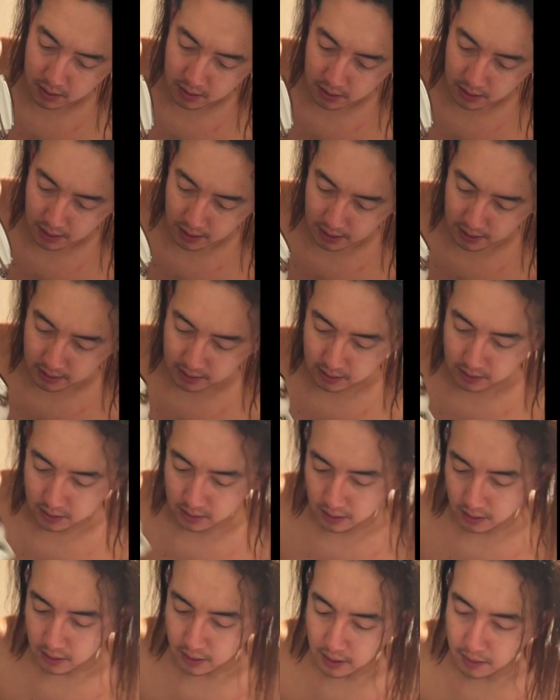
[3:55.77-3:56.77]
like
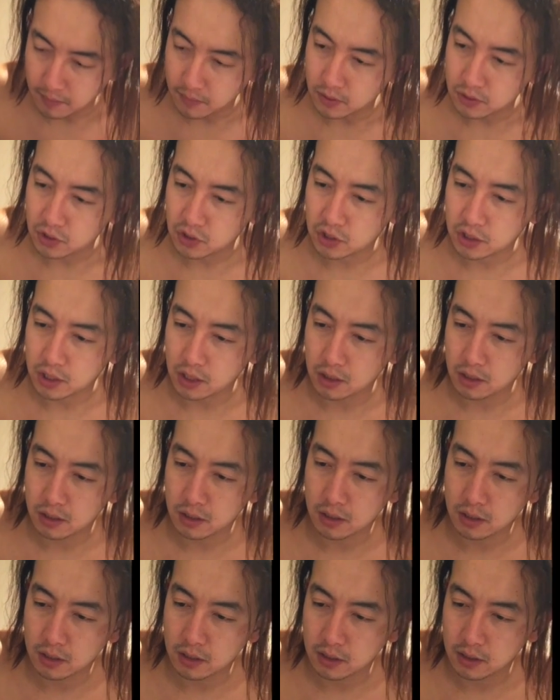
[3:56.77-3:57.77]
yeah, that much.
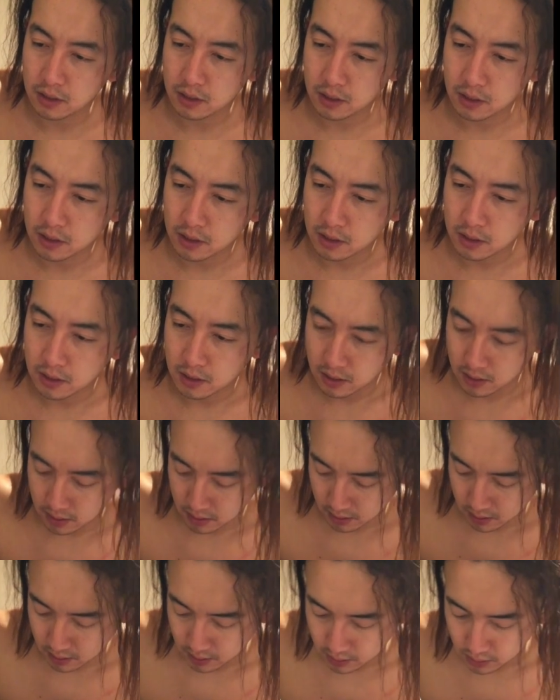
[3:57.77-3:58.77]

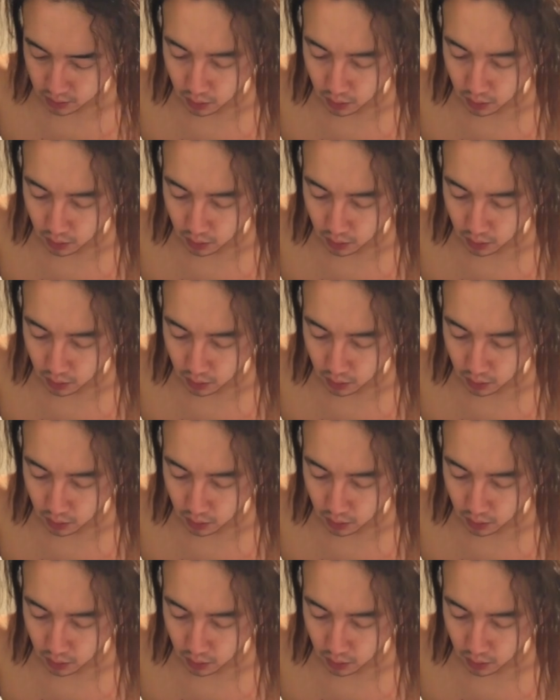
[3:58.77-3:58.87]
So